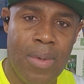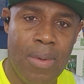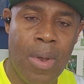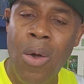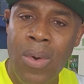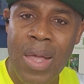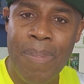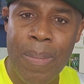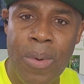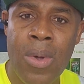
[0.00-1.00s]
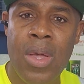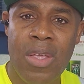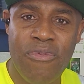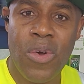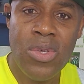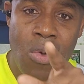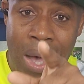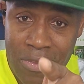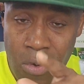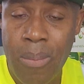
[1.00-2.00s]
Not only people, it's for you
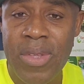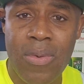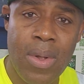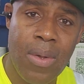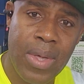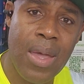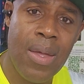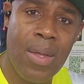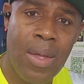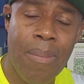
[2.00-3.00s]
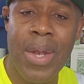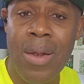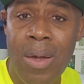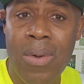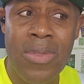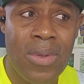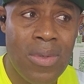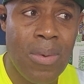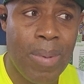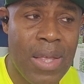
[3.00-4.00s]
at home as well, okay? May the Lord continue
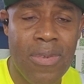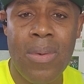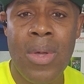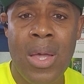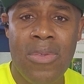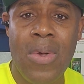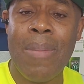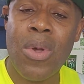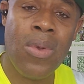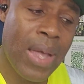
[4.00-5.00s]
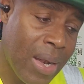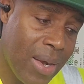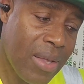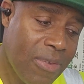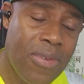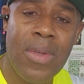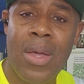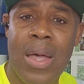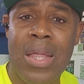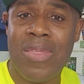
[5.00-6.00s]
to bless you. So I'm going to end this,
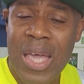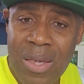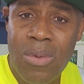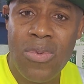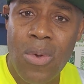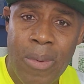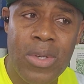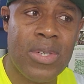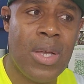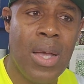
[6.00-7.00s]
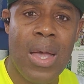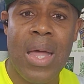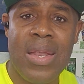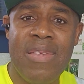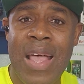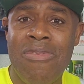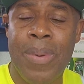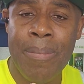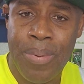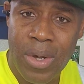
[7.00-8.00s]
and thank you so much. And this has
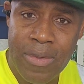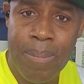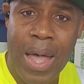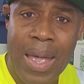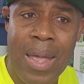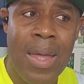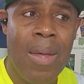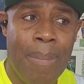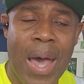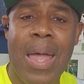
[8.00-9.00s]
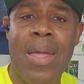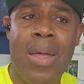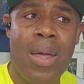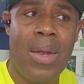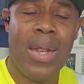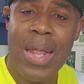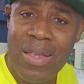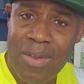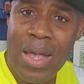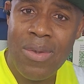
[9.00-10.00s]
been brought by the
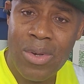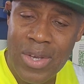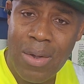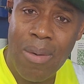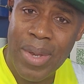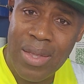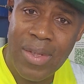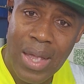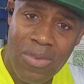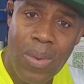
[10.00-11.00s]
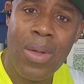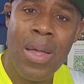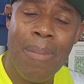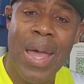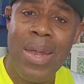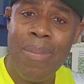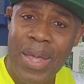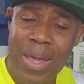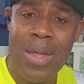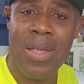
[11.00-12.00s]
Nigerian Yorkshire Community Network. My name
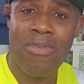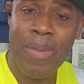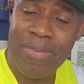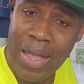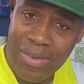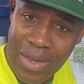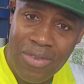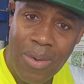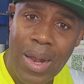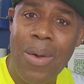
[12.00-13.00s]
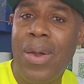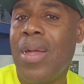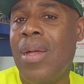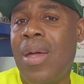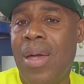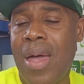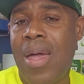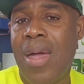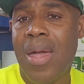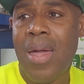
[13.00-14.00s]
again is Mr. J. Skolaoli.
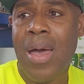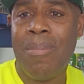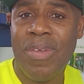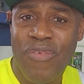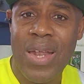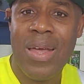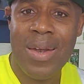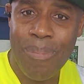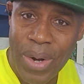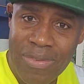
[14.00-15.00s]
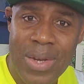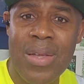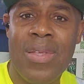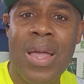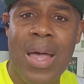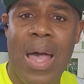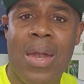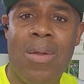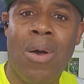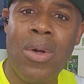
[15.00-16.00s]
I'm the founder and the president,
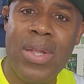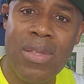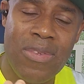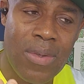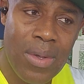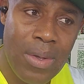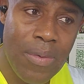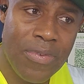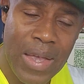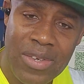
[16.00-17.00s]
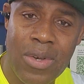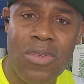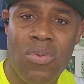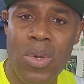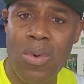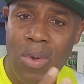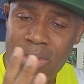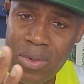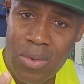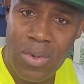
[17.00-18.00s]
and all these sessions we will
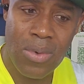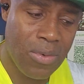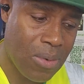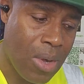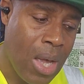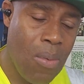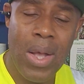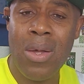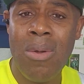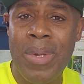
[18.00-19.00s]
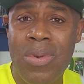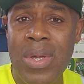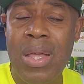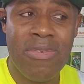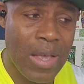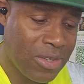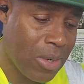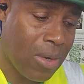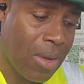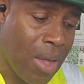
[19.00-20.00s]
continue to do so. We're going to be doing a
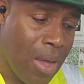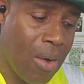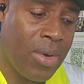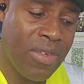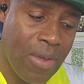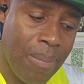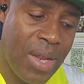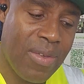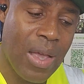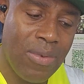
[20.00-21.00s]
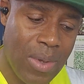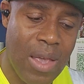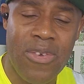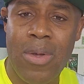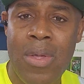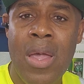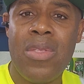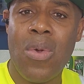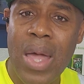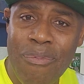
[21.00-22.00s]
session on this community education
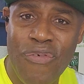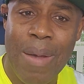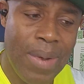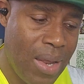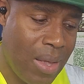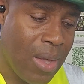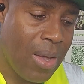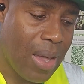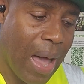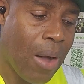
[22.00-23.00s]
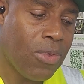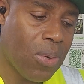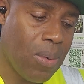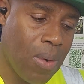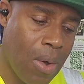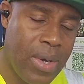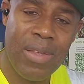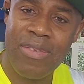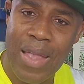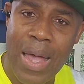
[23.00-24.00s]
to help family how to
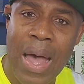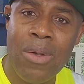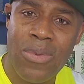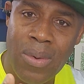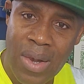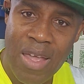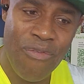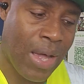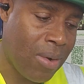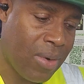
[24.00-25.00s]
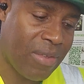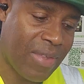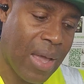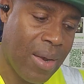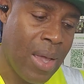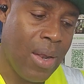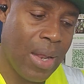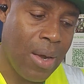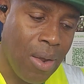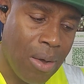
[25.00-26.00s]
understand, how to live and understand
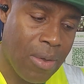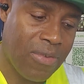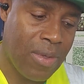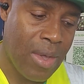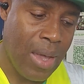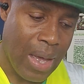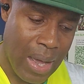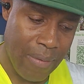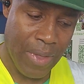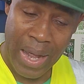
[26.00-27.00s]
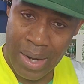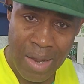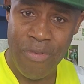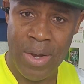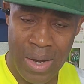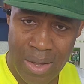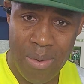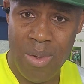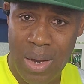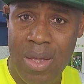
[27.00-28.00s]
the laws and living in
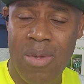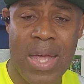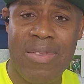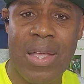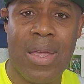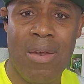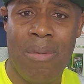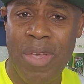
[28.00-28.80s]
the United Kingdom.